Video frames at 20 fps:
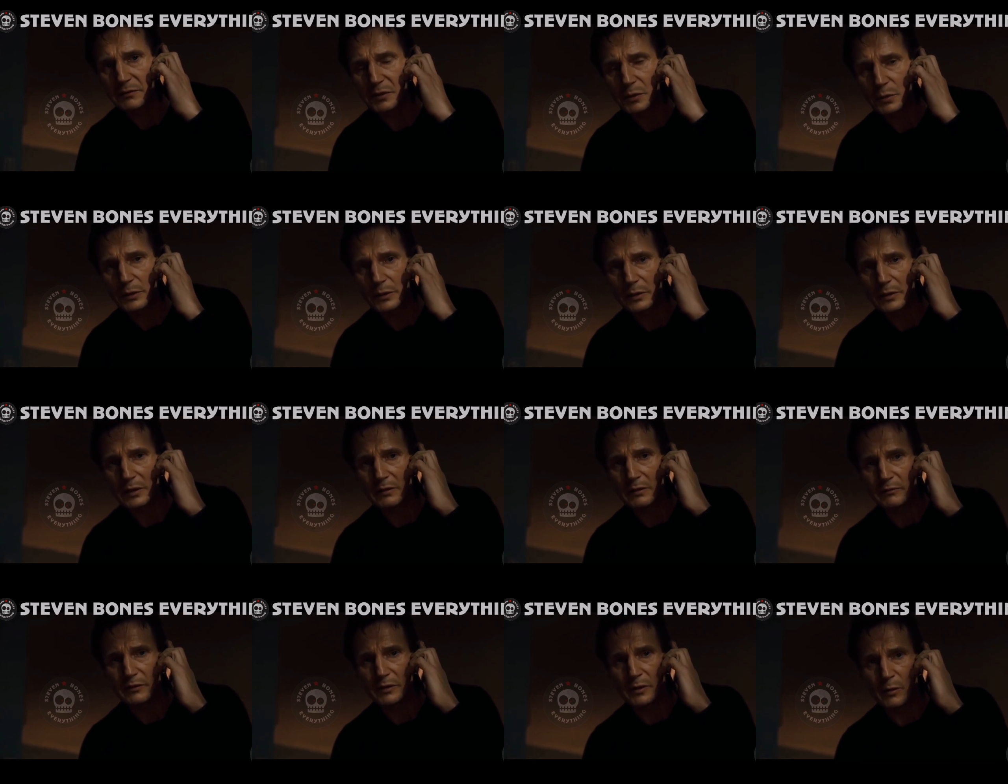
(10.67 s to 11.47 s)
If you are
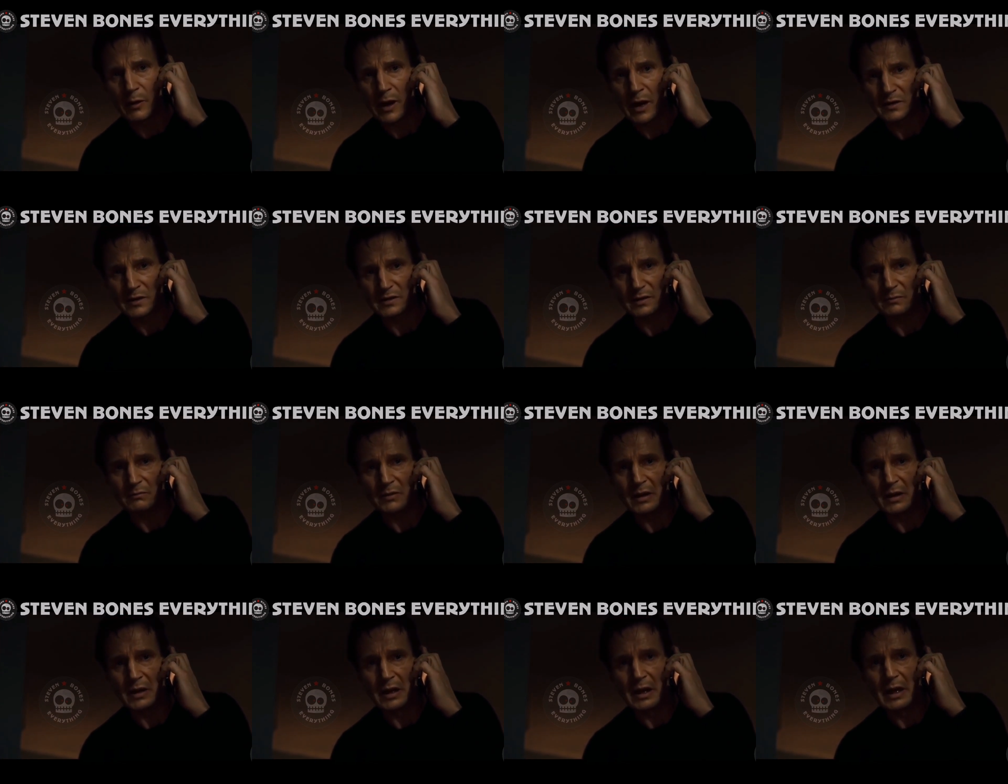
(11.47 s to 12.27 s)
looking for a ransom,
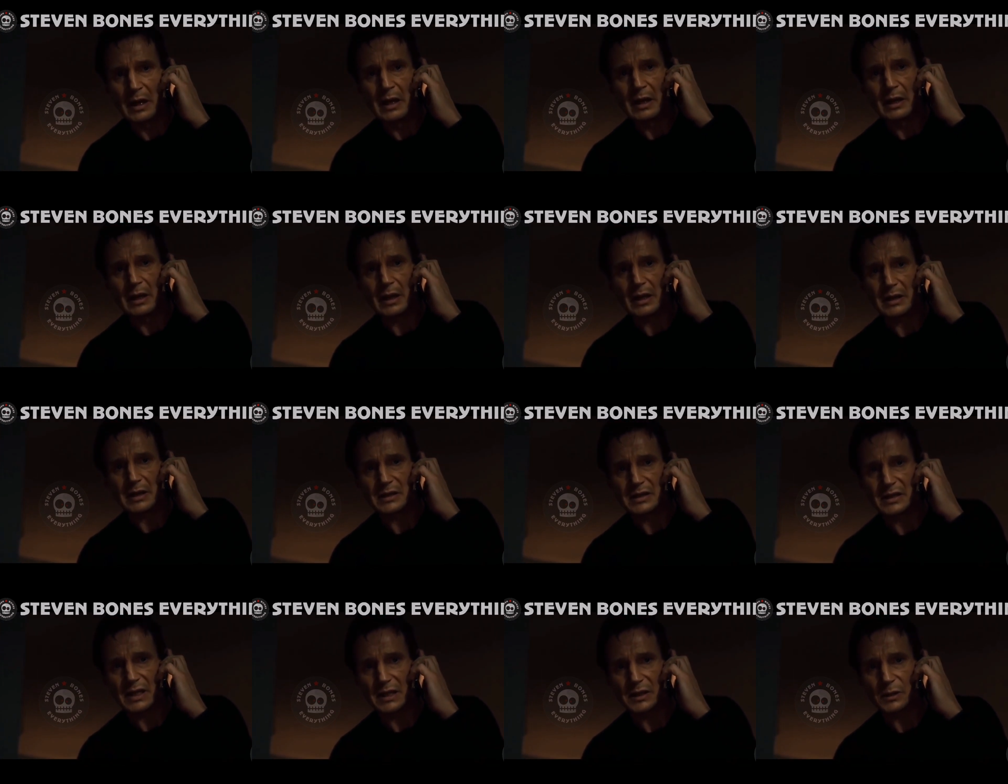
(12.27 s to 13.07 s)
I
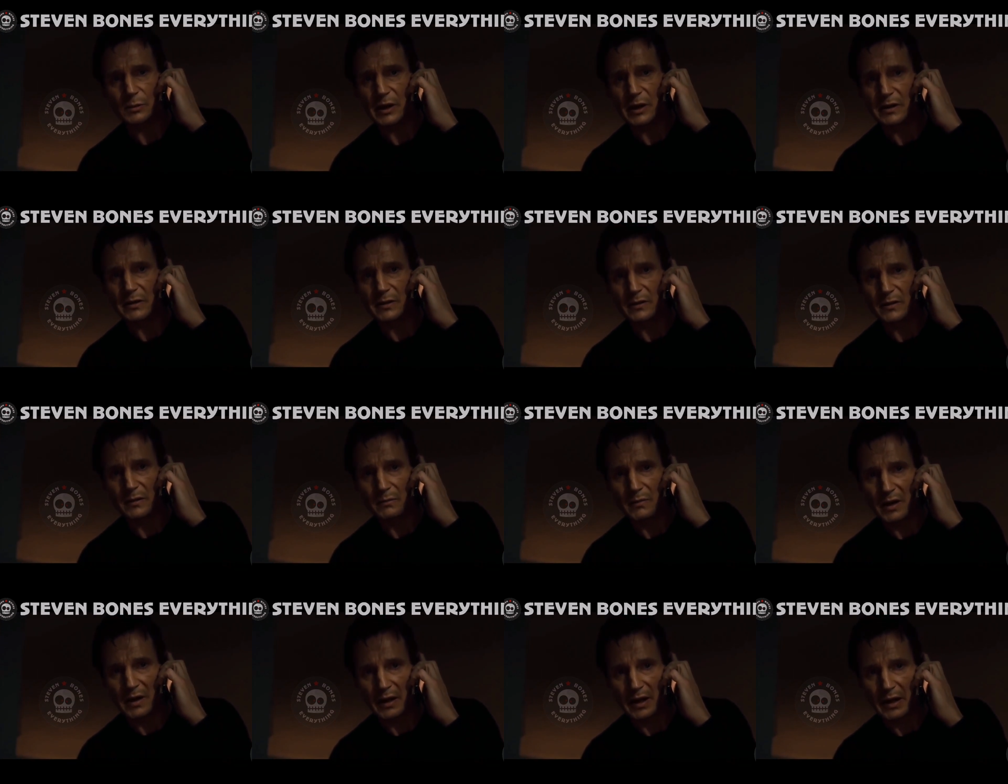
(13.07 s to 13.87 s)
can tell you I don't have
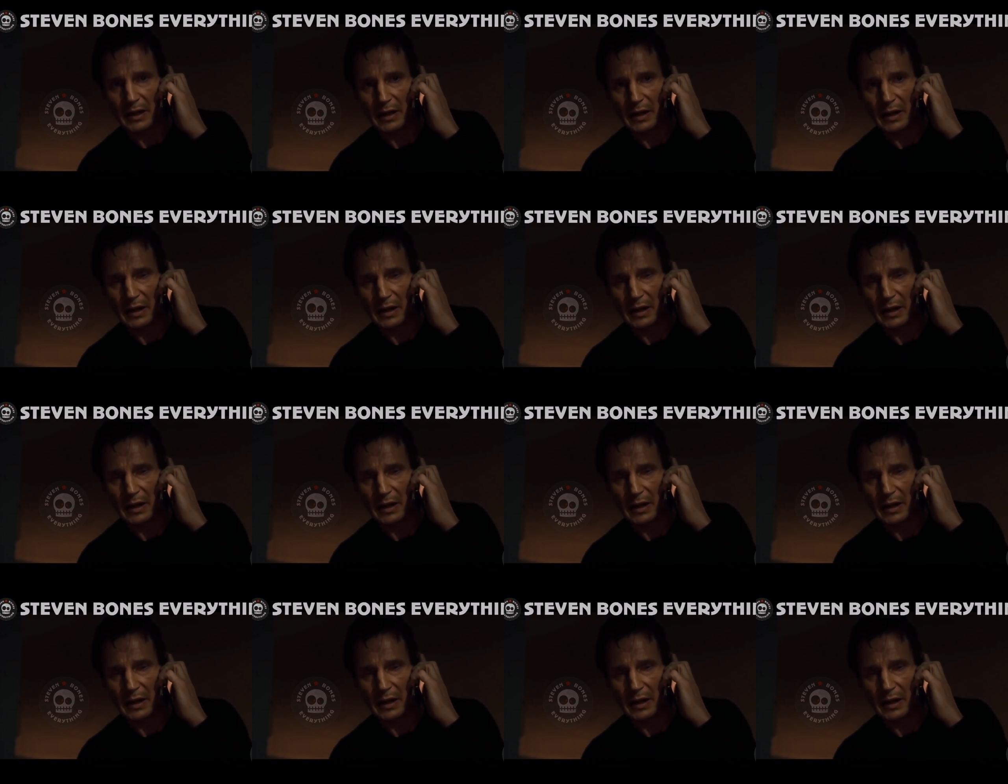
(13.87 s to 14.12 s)
money.